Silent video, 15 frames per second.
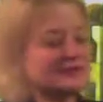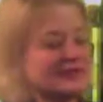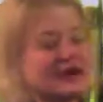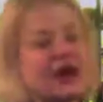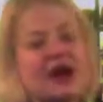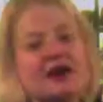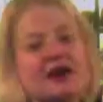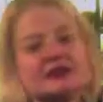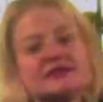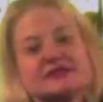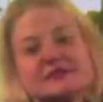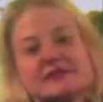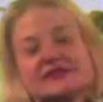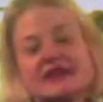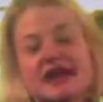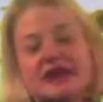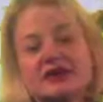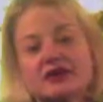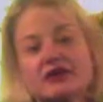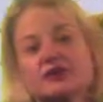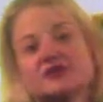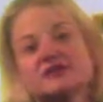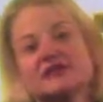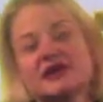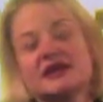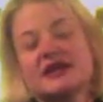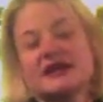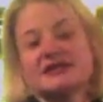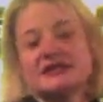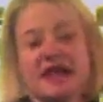because the botanicals that
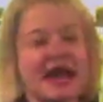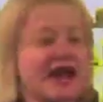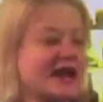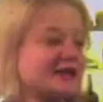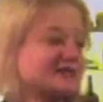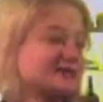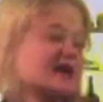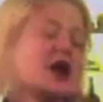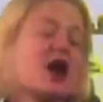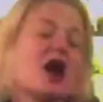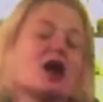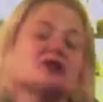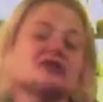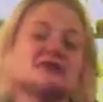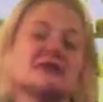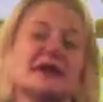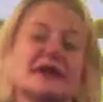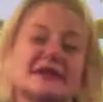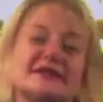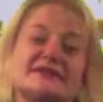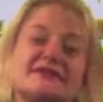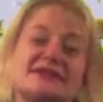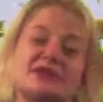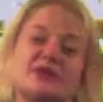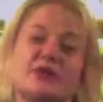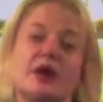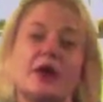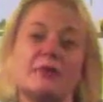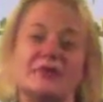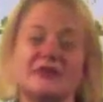it contains are said to
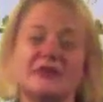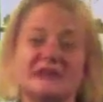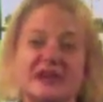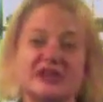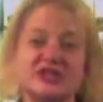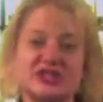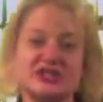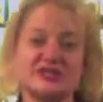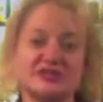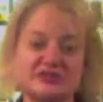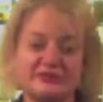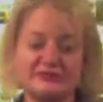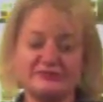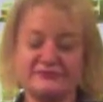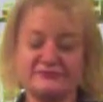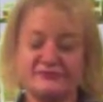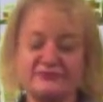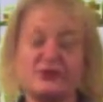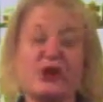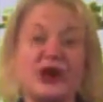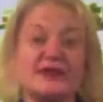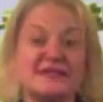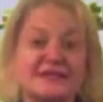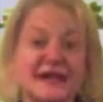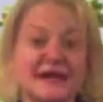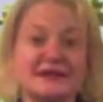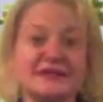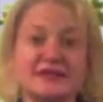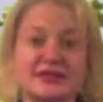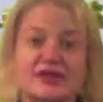help in the digestive
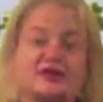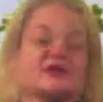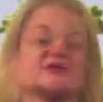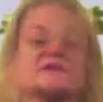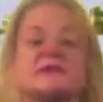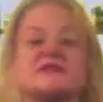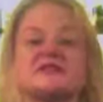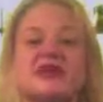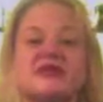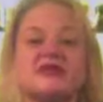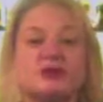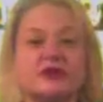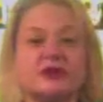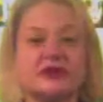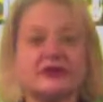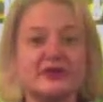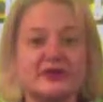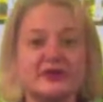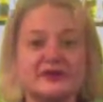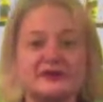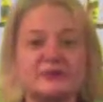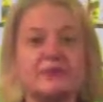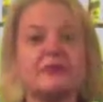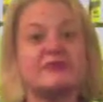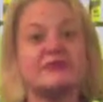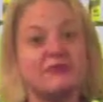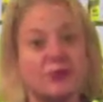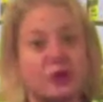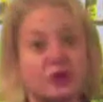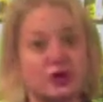process. So you're supposed to have 1 of these
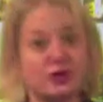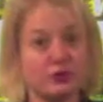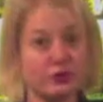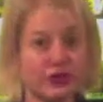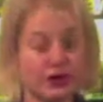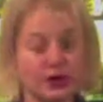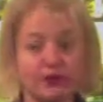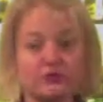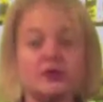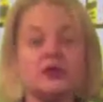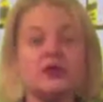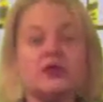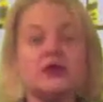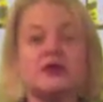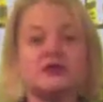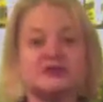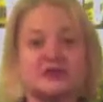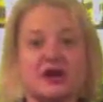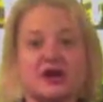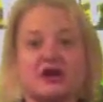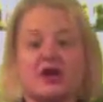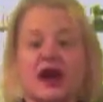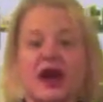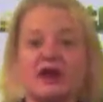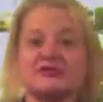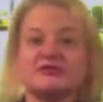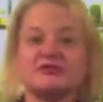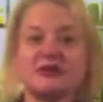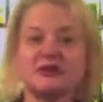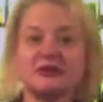before your meal. So I've
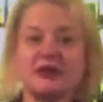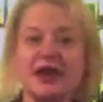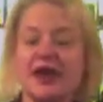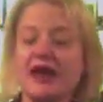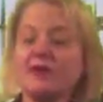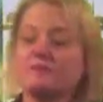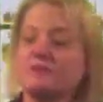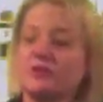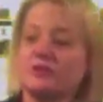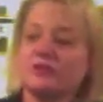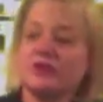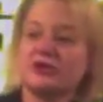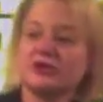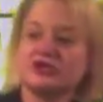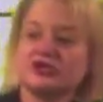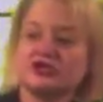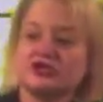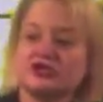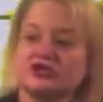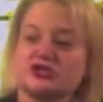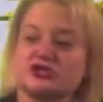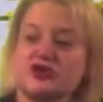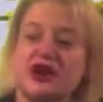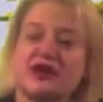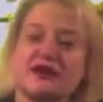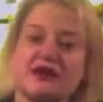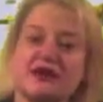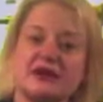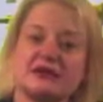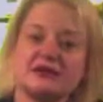stirred that, and we're going to just strain
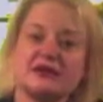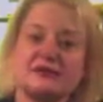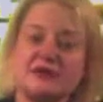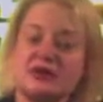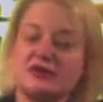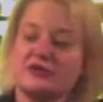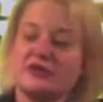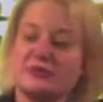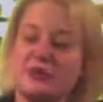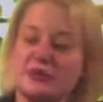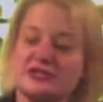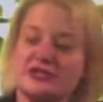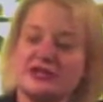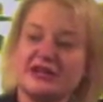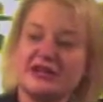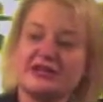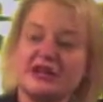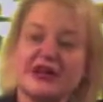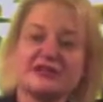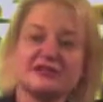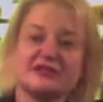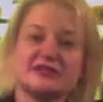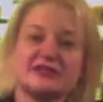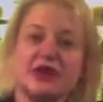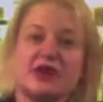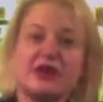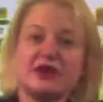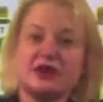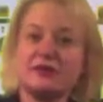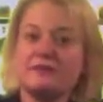it into the martini glass that's
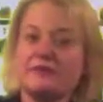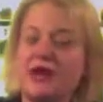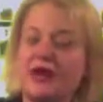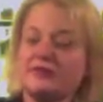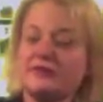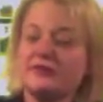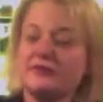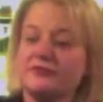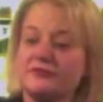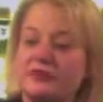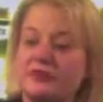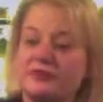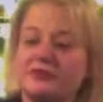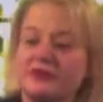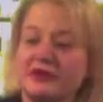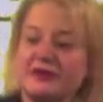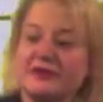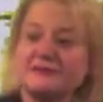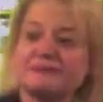already have the vermouth in it.